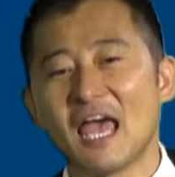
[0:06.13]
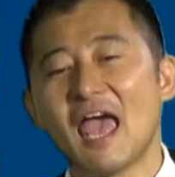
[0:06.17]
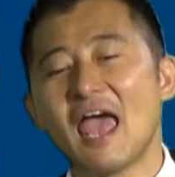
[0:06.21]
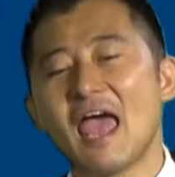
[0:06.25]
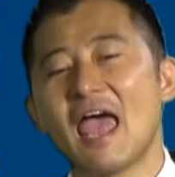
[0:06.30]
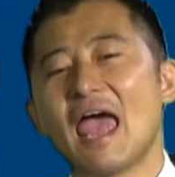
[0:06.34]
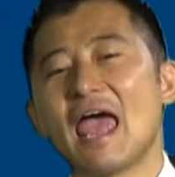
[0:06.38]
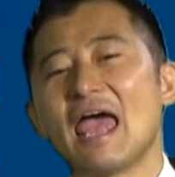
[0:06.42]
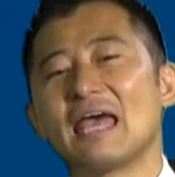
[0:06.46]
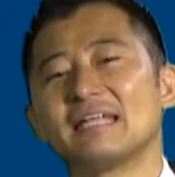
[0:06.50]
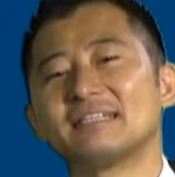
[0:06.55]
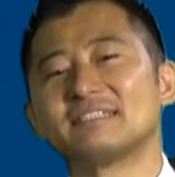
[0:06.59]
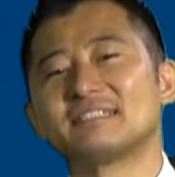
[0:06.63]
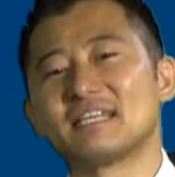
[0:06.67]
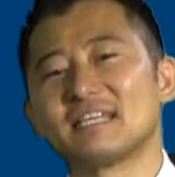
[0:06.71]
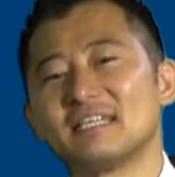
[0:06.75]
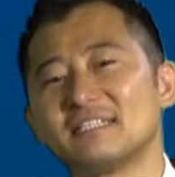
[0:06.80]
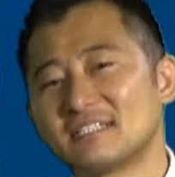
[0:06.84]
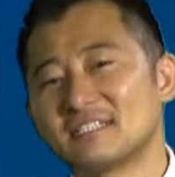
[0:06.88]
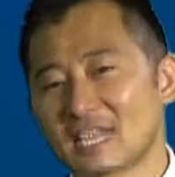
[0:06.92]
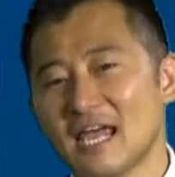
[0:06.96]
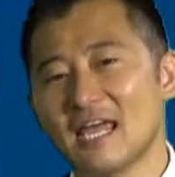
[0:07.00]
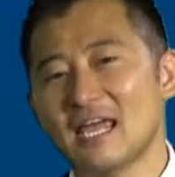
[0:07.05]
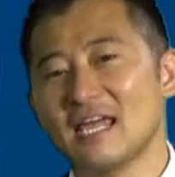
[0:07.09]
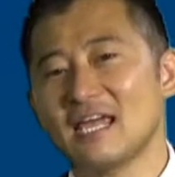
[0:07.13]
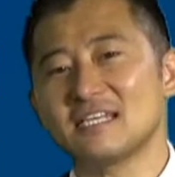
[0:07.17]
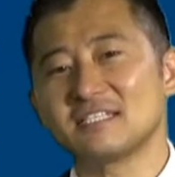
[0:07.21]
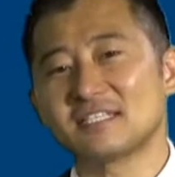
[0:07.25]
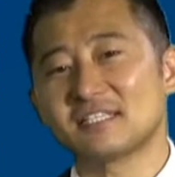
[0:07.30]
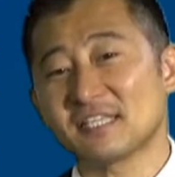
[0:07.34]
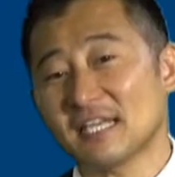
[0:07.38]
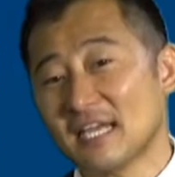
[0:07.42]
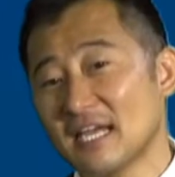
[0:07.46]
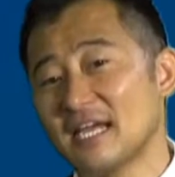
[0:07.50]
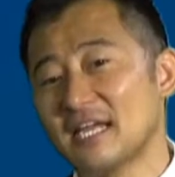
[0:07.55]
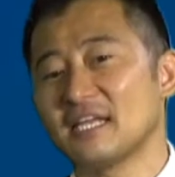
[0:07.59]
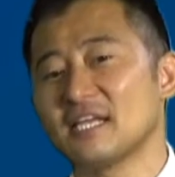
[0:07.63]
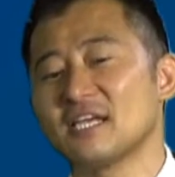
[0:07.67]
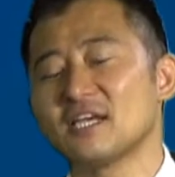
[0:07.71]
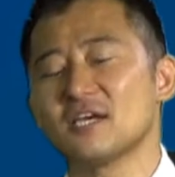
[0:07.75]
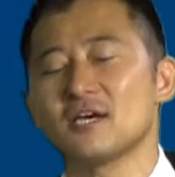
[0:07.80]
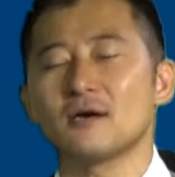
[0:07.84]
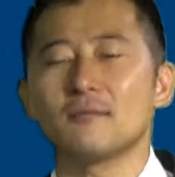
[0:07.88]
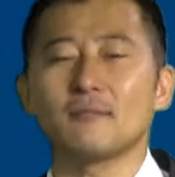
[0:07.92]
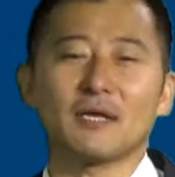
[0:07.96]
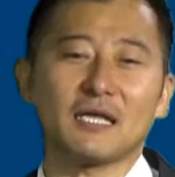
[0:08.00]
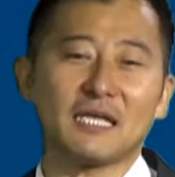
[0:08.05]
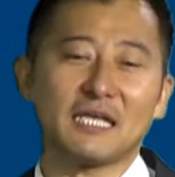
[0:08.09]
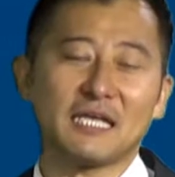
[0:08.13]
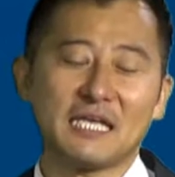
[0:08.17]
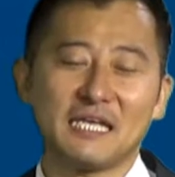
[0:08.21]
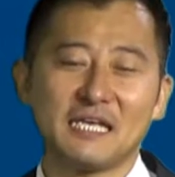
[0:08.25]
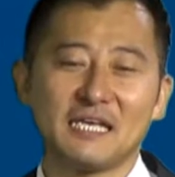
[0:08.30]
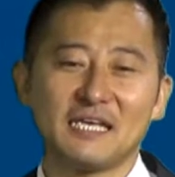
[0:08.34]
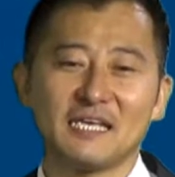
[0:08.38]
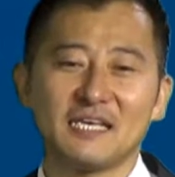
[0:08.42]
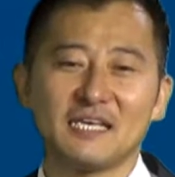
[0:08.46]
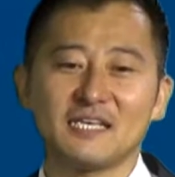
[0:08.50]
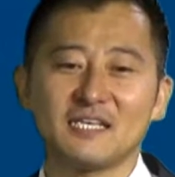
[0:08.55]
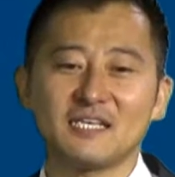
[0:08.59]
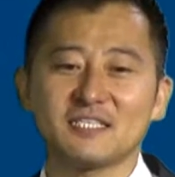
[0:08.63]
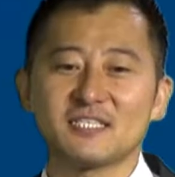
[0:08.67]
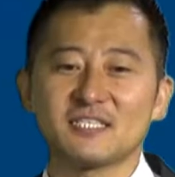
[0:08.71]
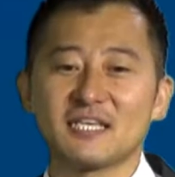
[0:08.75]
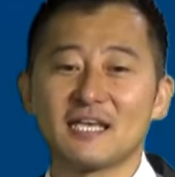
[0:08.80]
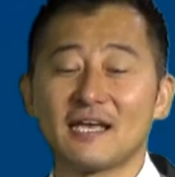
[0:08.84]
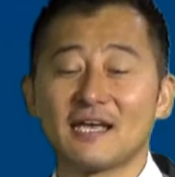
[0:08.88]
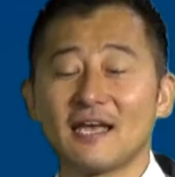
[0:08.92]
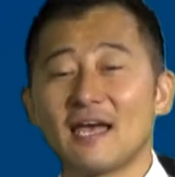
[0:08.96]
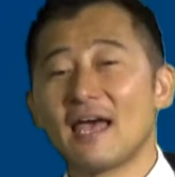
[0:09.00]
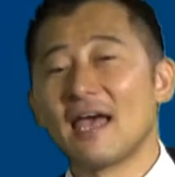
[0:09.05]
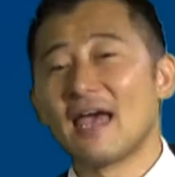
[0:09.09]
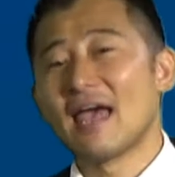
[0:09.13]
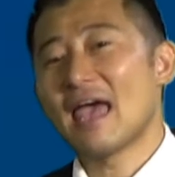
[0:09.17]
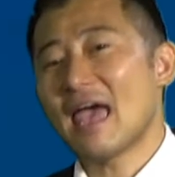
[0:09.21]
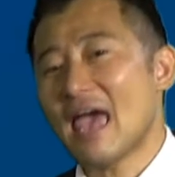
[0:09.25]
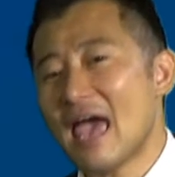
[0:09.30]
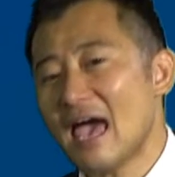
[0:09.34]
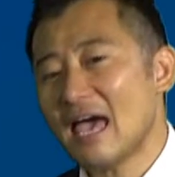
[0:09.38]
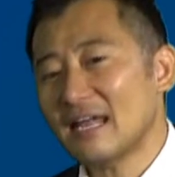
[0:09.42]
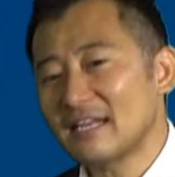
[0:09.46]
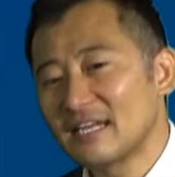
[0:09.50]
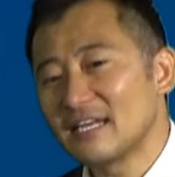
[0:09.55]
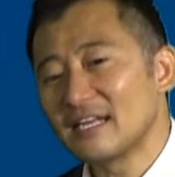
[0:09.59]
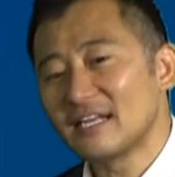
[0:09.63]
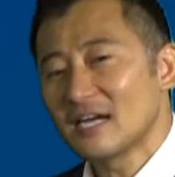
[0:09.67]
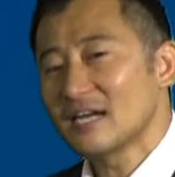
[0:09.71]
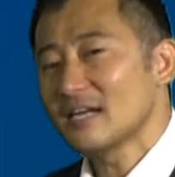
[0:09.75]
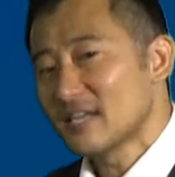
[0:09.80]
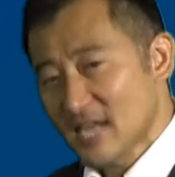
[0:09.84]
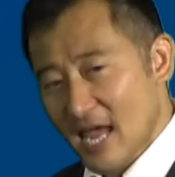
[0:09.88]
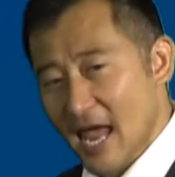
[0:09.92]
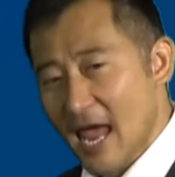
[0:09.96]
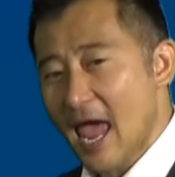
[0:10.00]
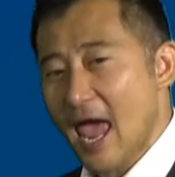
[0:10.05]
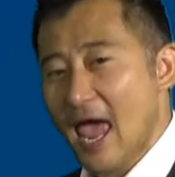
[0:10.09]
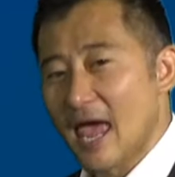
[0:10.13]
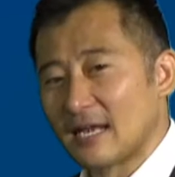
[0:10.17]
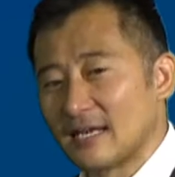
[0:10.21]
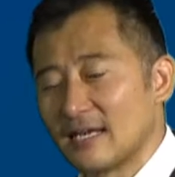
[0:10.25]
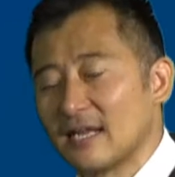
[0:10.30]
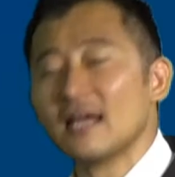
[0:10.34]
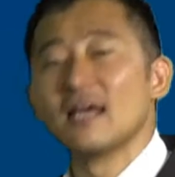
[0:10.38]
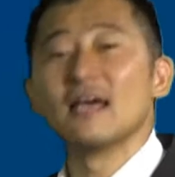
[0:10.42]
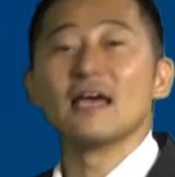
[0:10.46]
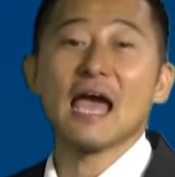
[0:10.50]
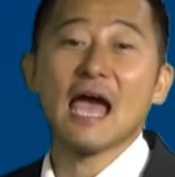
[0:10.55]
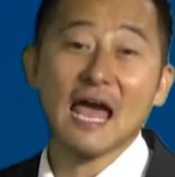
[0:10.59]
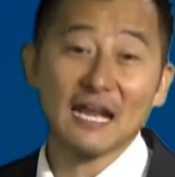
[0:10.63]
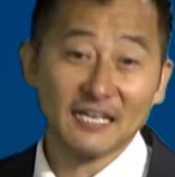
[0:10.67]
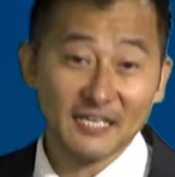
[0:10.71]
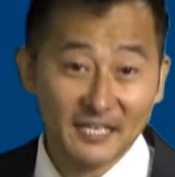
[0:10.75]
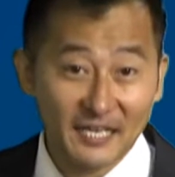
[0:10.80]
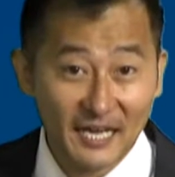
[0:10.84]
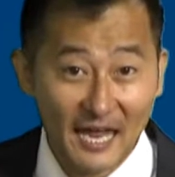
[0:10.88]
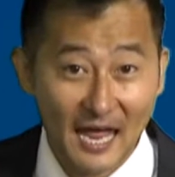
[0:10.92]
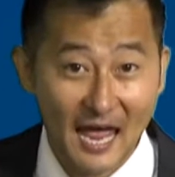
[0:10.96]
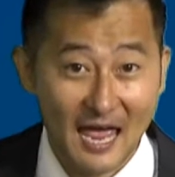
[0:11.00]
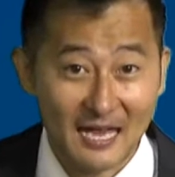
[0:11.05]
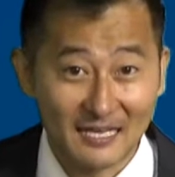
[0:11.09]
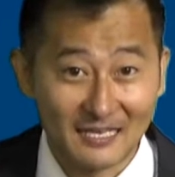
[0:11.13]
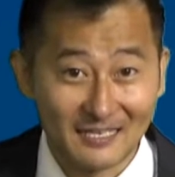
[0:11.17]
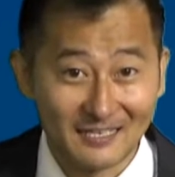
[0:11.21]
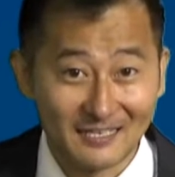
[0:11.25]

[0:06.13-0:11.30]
And today's idiom is at it again. At it again.